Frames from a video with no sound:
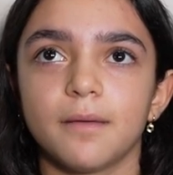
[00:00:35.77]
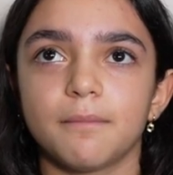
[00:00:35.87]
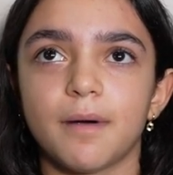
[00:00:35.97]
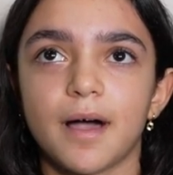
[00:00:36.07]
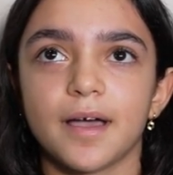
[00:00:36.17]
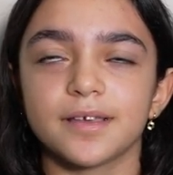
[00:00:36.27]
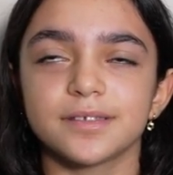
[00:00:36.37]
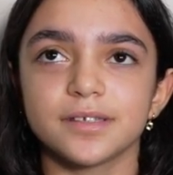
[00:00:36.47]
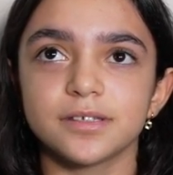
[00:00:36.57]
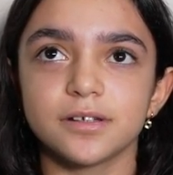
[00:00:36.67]
My
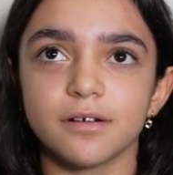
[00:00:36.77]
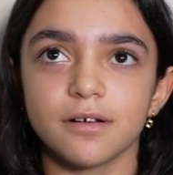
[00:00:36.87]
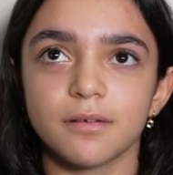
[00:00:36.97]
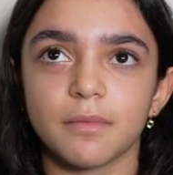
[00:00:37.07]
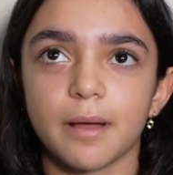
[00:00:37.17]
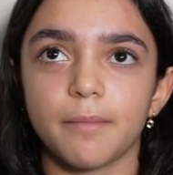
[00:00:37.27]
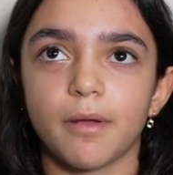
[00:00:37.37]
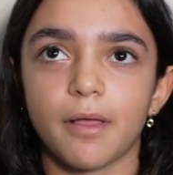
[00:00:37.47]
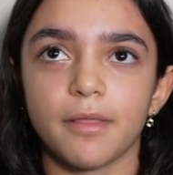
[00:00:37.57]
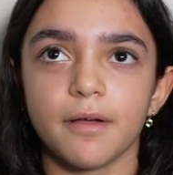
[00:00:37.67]
sister and my
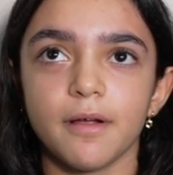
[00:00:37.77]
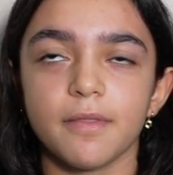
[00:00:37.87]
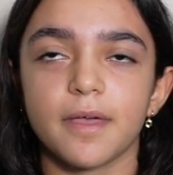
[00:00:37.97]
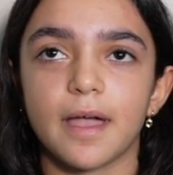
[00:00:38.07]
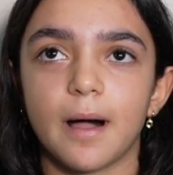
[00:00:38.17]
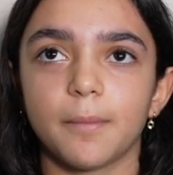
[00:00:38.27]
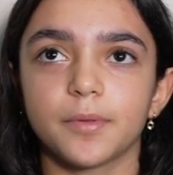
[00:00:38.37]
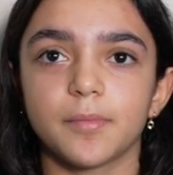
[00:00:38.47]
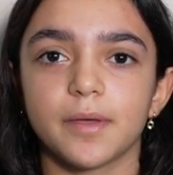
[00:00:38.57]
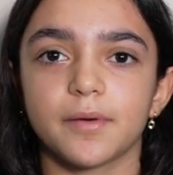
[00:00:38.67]
brother, they
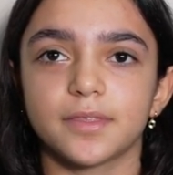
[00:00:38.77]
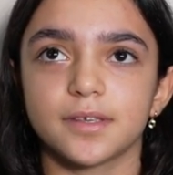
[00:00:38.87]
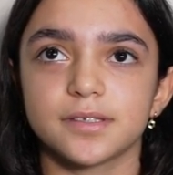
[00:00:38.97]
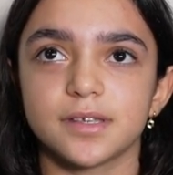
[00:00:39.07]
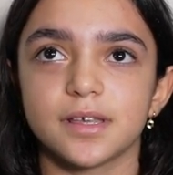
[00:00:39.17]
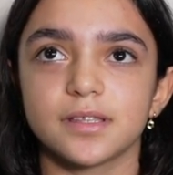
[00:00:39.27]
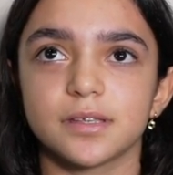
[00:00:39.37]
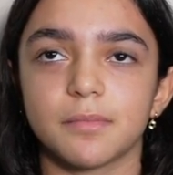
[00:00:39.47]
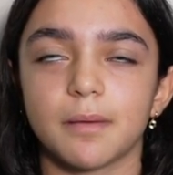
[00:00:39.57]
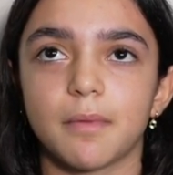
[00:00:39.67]
helped me with the
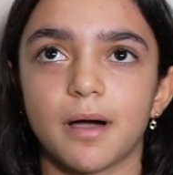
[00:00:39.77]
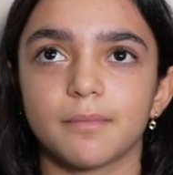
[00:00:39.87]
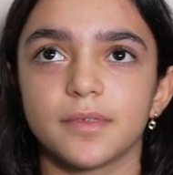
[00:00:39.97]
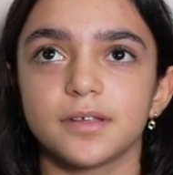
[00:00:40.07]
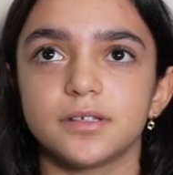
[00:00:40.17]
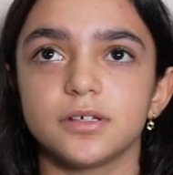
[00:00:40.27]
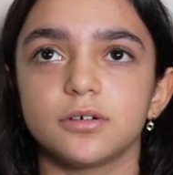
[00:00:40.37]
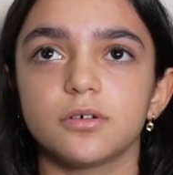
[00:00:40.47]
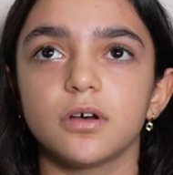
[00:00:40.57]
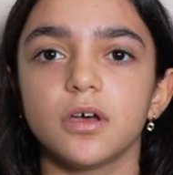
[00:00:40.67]
scenes, and my mom did
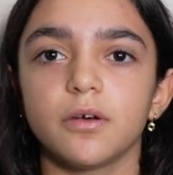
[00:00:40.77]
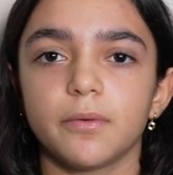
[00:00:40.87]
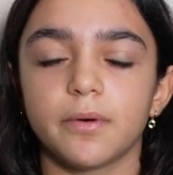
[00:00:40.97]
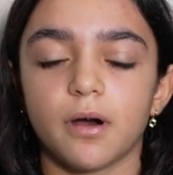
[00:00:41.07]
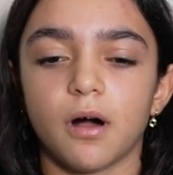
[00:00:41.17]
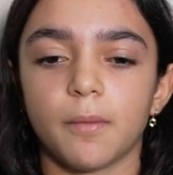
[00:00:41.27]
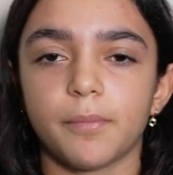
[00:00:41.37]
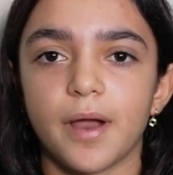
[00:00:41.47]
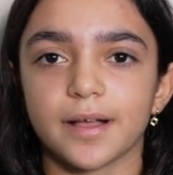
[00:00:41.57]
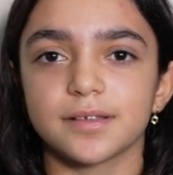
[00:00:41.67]
too. We're all
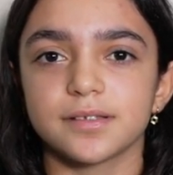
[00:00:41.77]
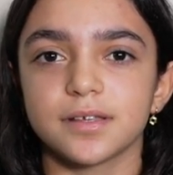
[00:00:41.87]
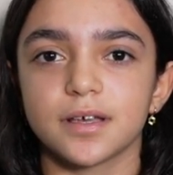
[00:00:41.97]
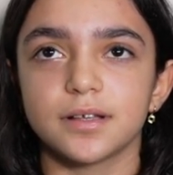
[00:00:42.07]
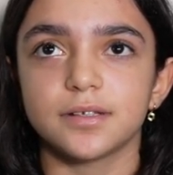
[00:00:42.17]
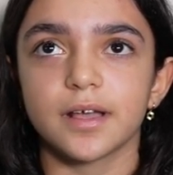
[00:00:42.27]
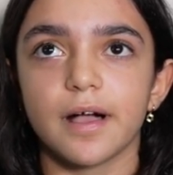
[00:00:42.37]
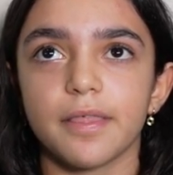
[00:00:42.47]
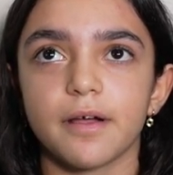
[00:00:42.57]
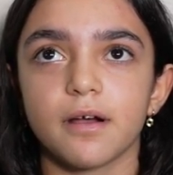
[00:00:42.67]
practicing it
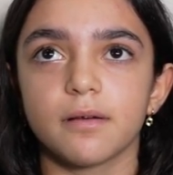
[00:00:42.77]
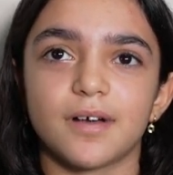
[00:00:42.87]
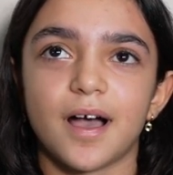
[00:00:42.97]
together.